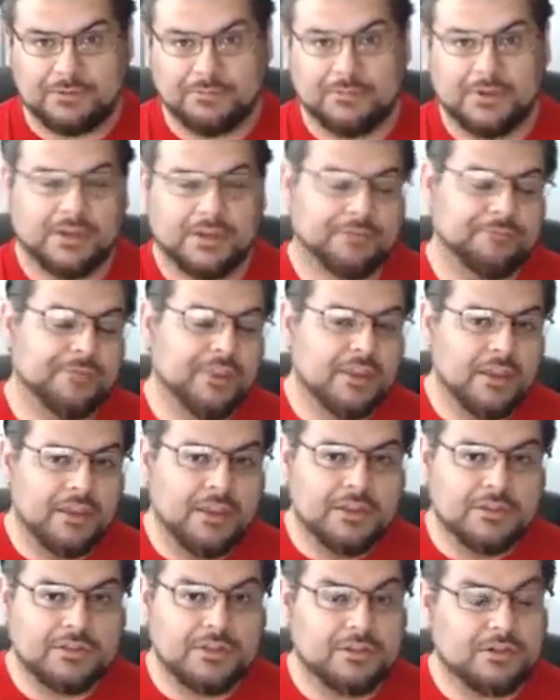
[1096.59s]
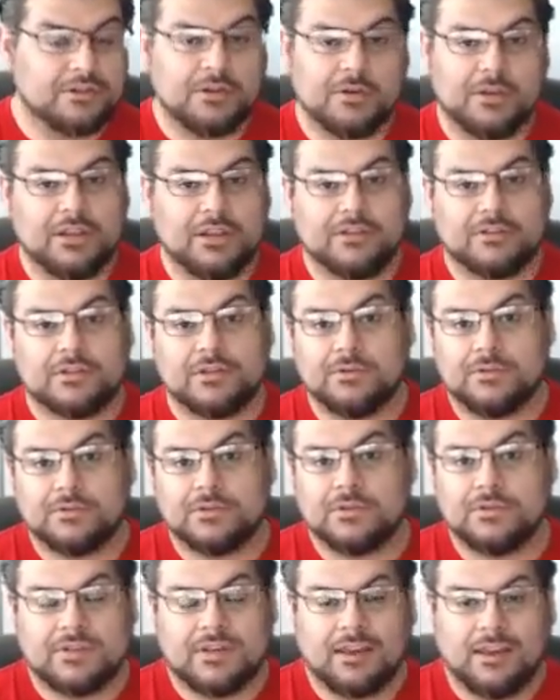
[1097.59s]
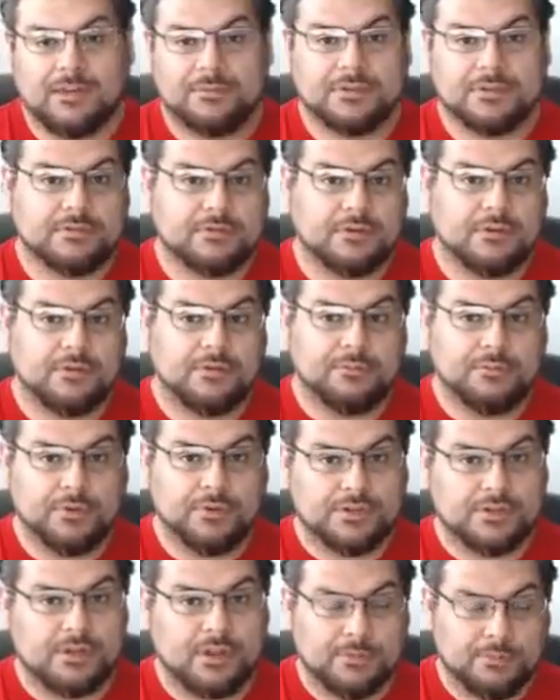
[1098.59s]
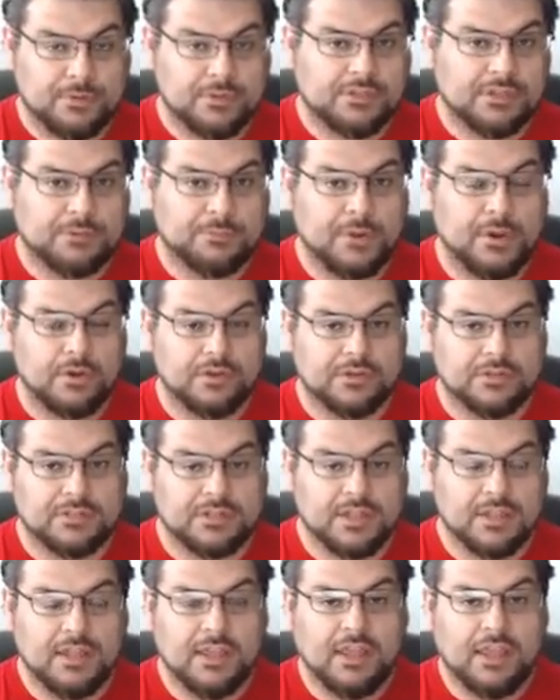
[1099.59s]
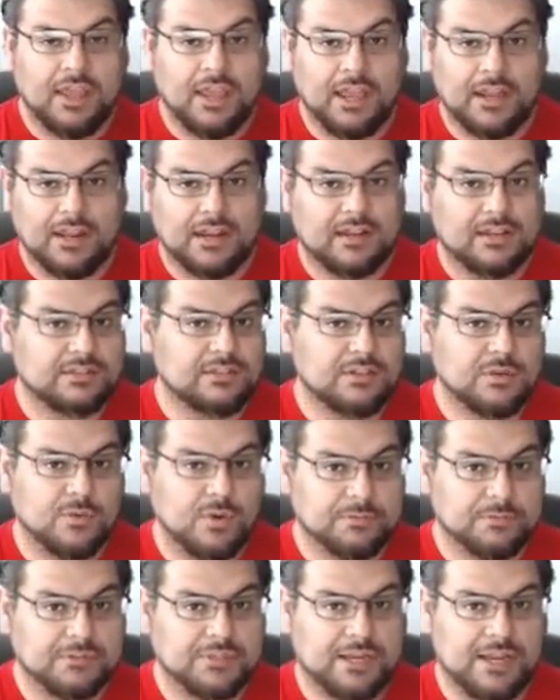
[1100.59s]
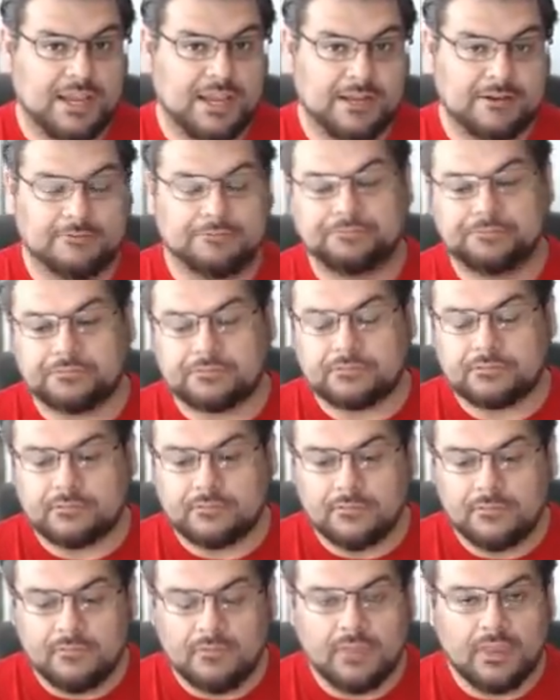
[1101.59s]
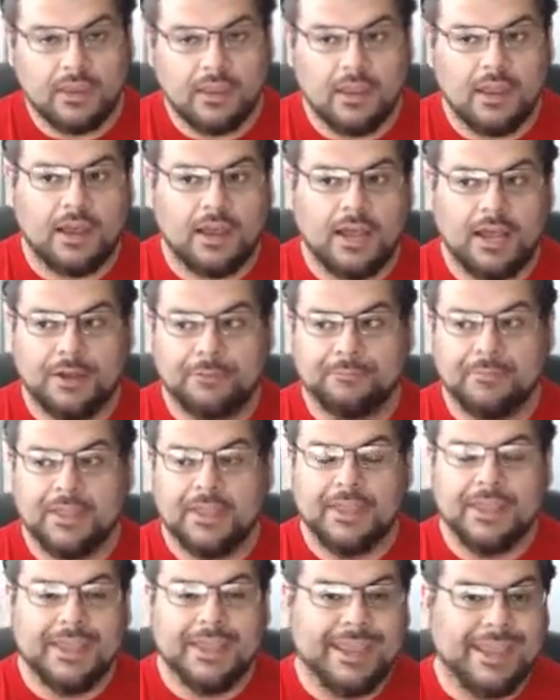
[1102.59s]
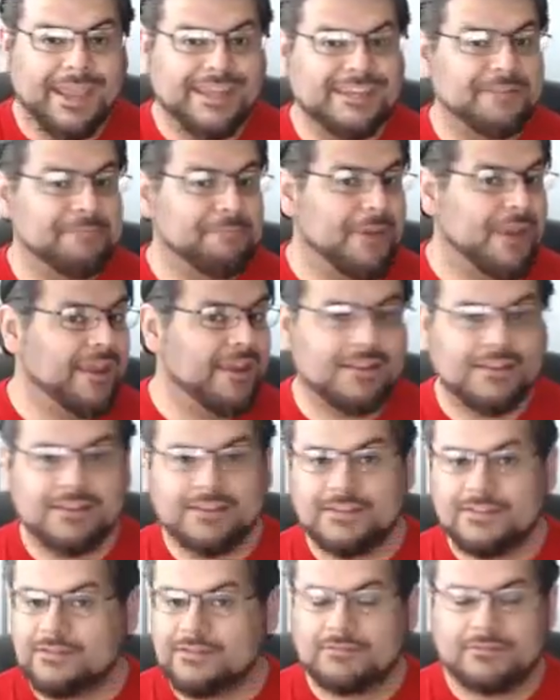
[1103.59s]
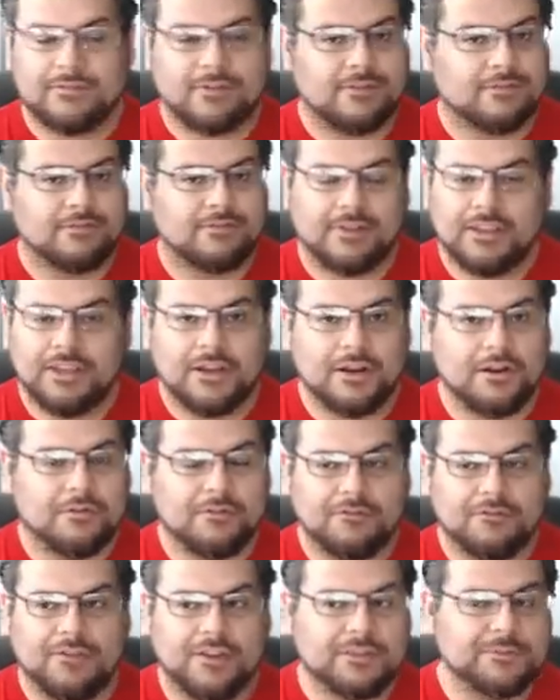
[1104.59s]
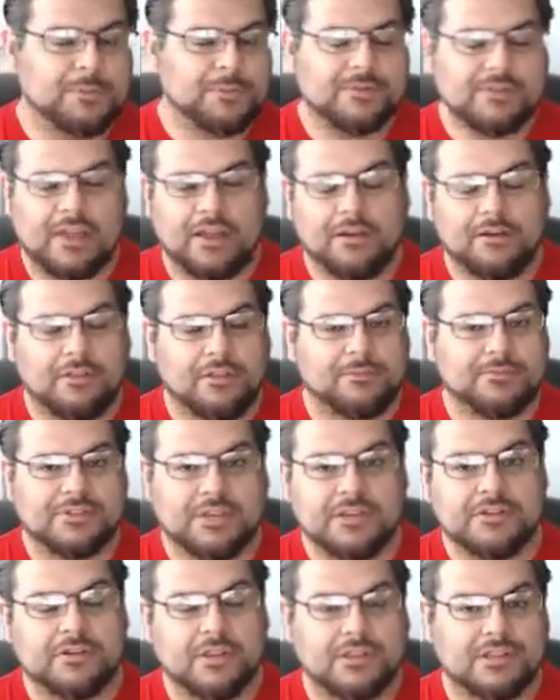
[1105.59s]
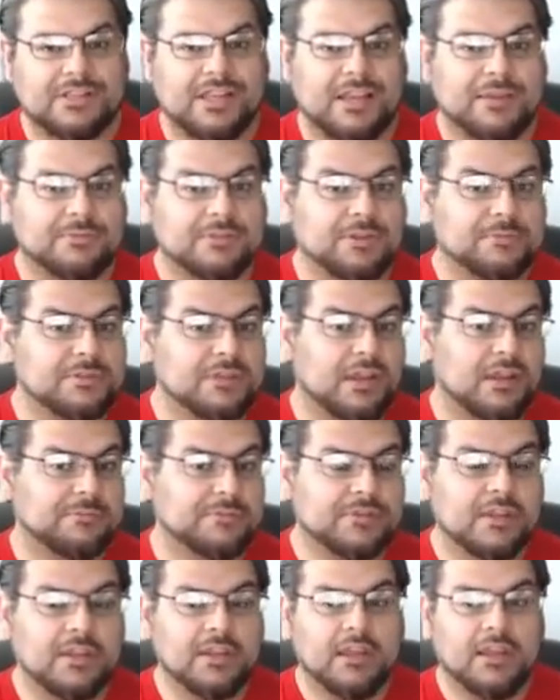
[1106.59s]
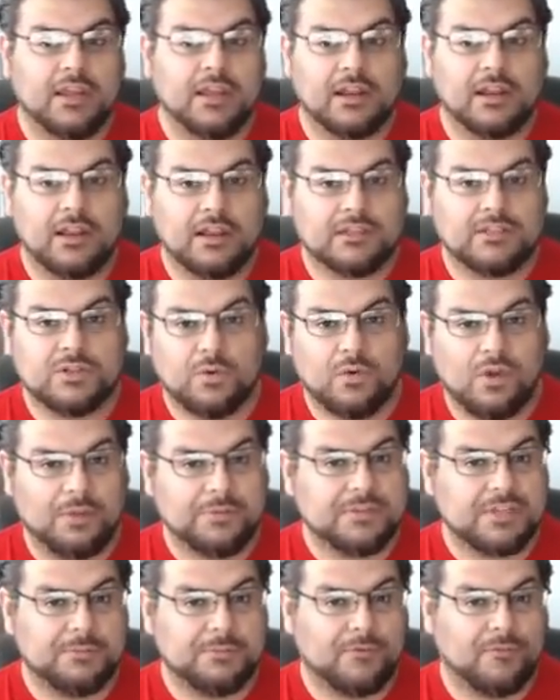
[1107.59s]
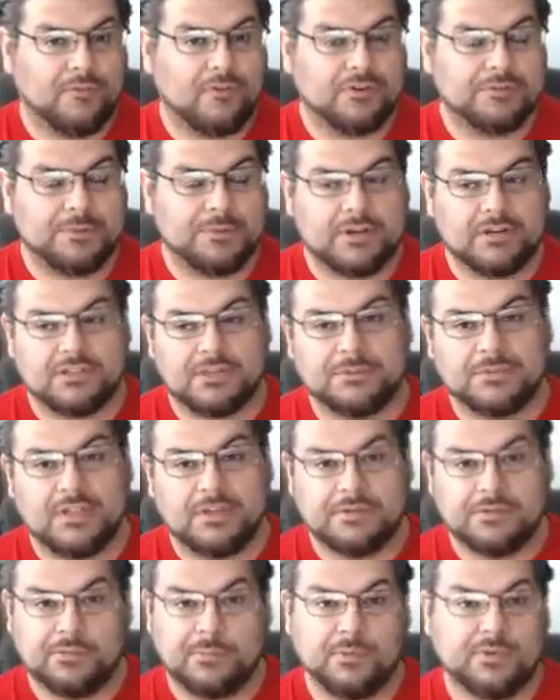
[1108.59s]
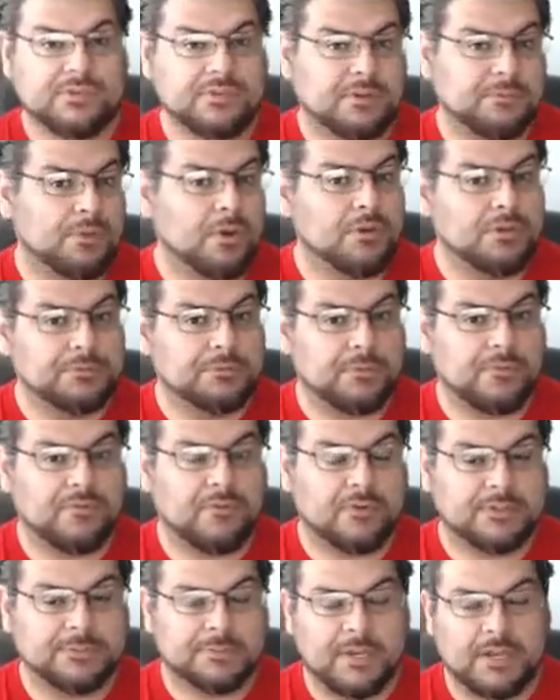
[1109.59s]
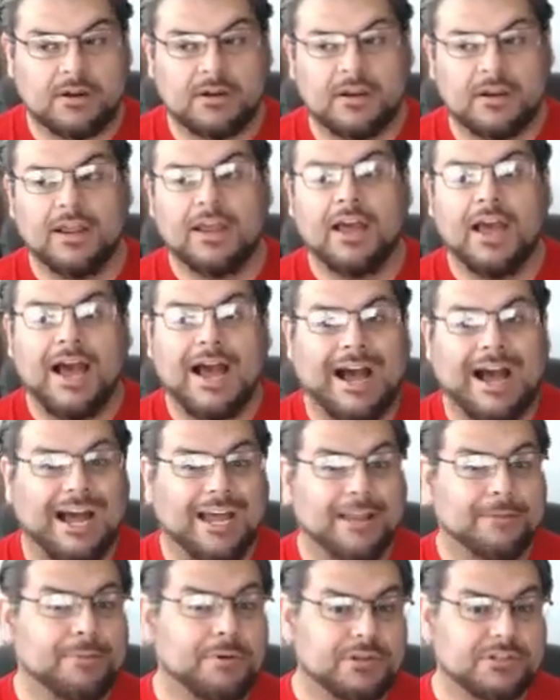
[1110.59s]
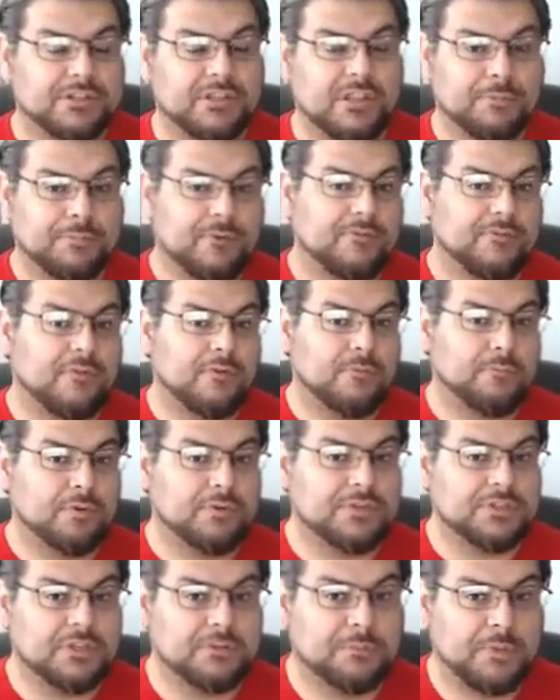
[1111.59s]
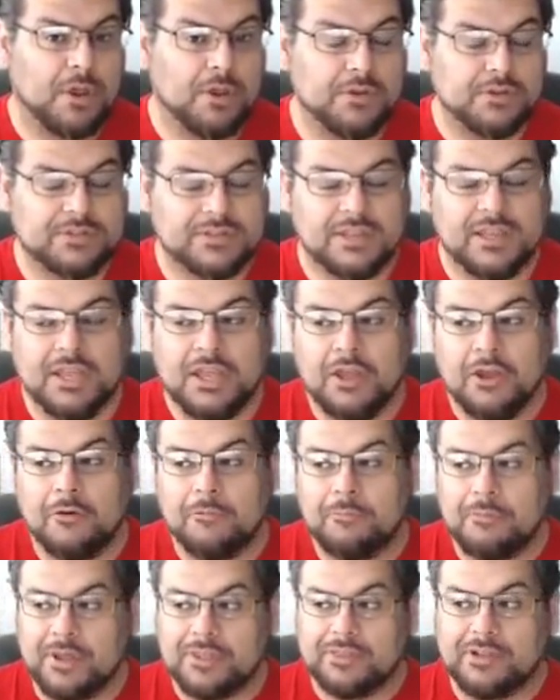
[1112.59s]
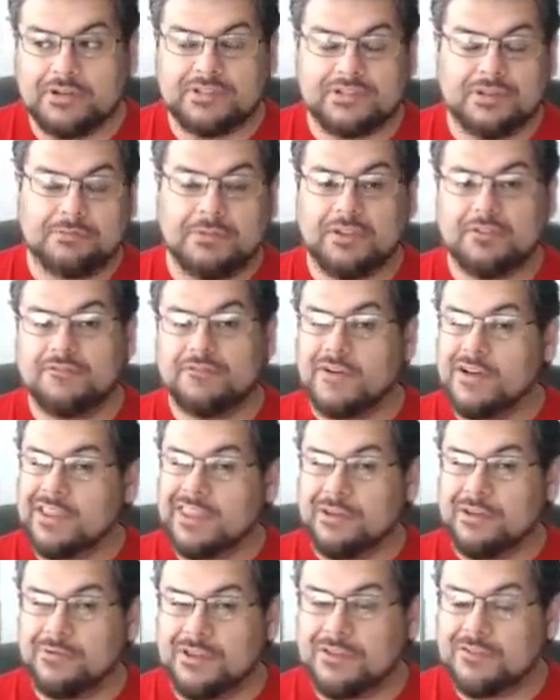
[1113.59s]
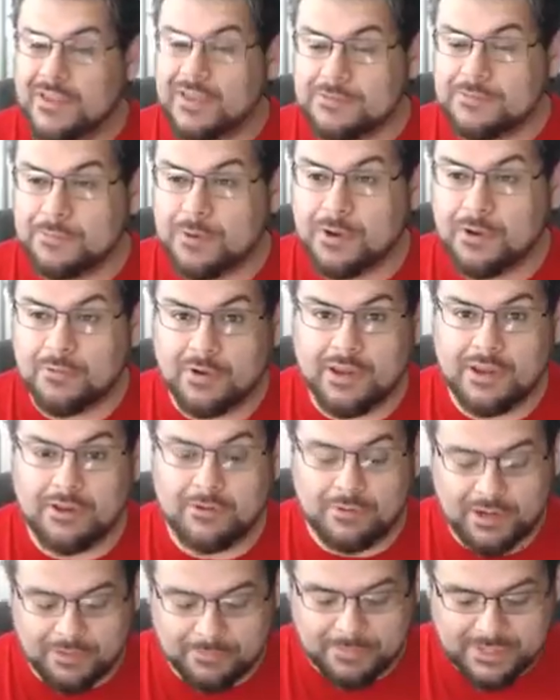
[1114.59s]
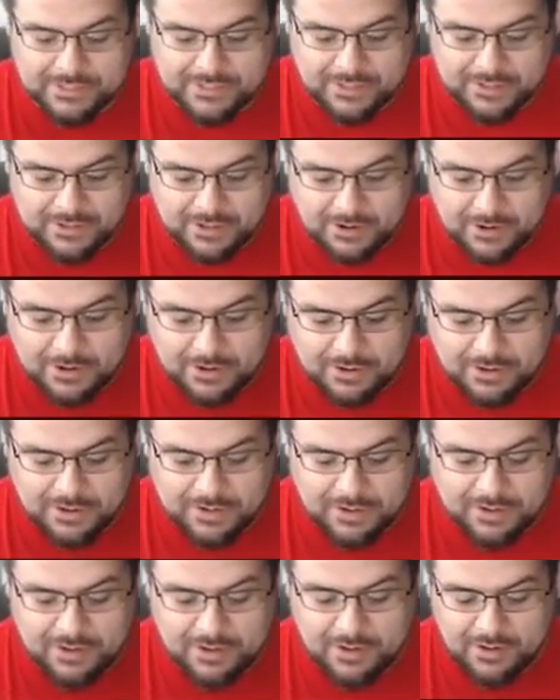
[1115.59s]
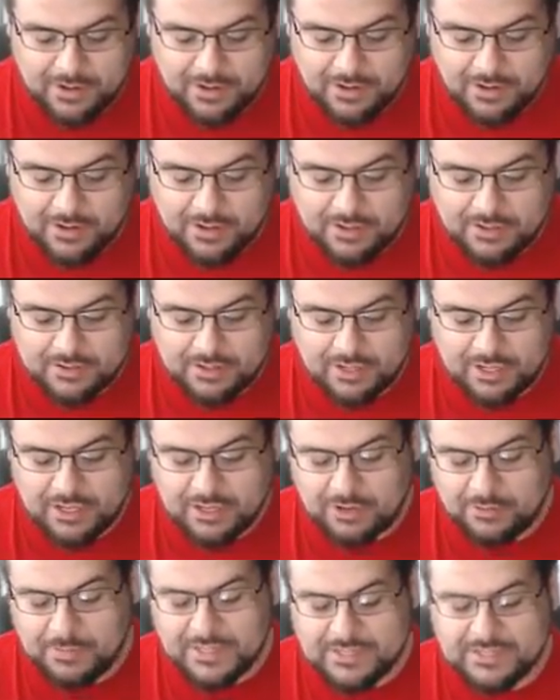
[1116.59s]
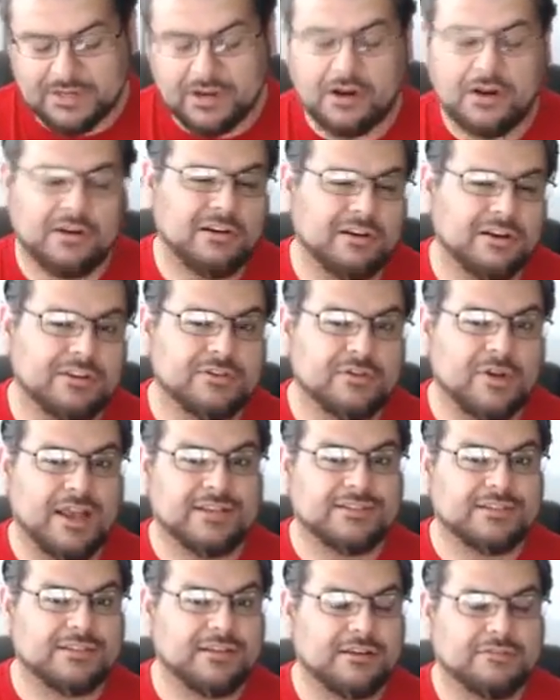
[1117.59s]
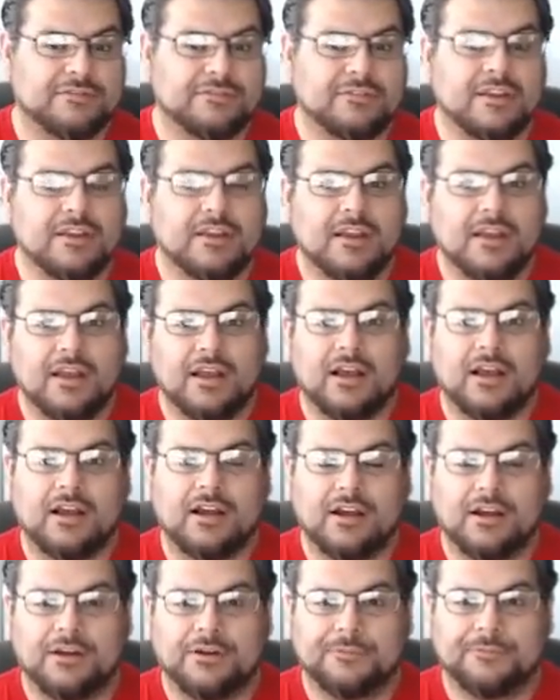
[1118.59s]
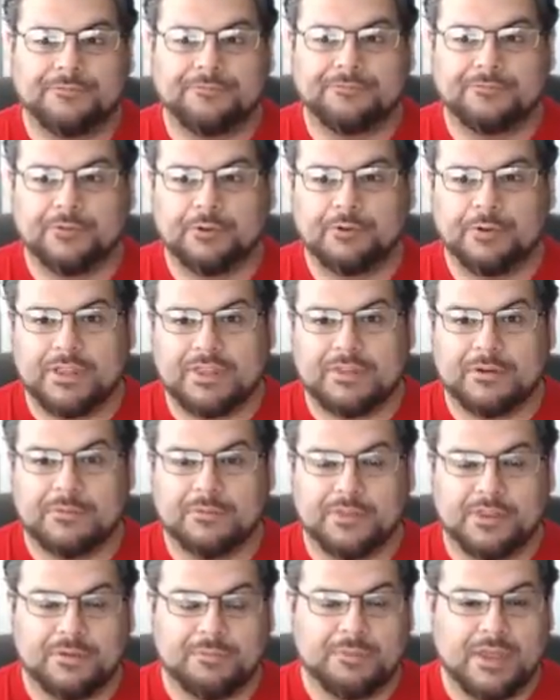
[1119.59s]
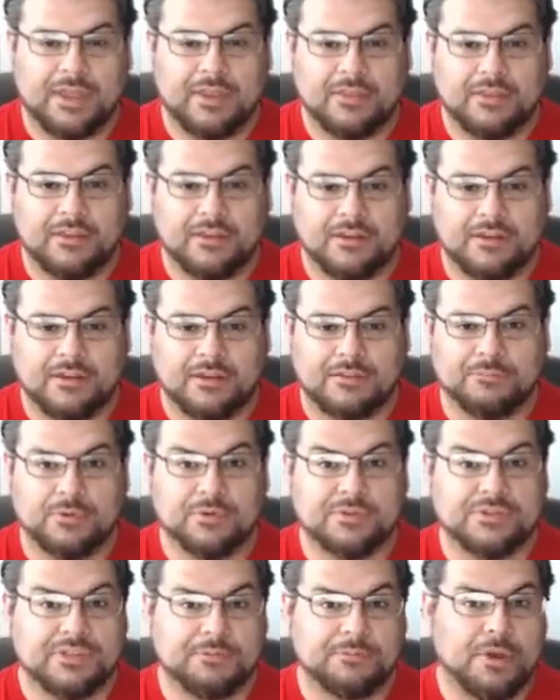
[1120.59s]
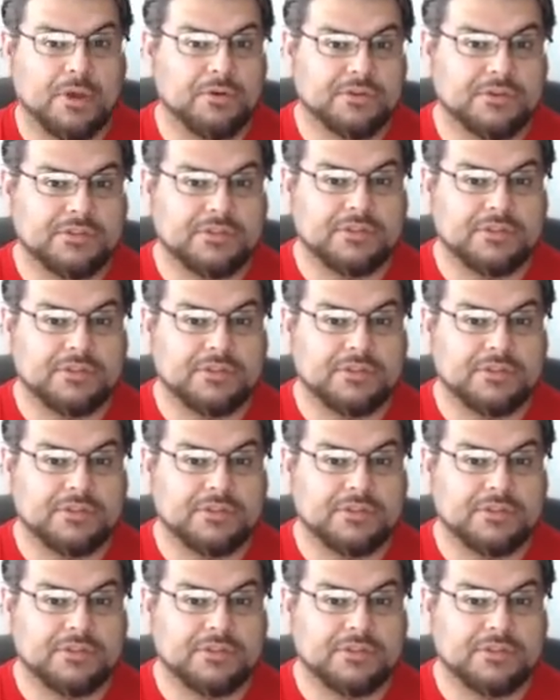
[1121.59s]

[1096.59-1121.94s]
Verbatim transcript: But so there's only two, two types, boost, a boosted post and a clicks to website ad. Um, it depends, you know, Facebook's algorithms change all the time. Sometimes clicks to website performs better, sometimes the boosted post performs better. I personally prefer boosted post, but there's something funky with Facebook where, you, where it makes it harder to it makes it harder to track stuff um, with the, the the boosted post.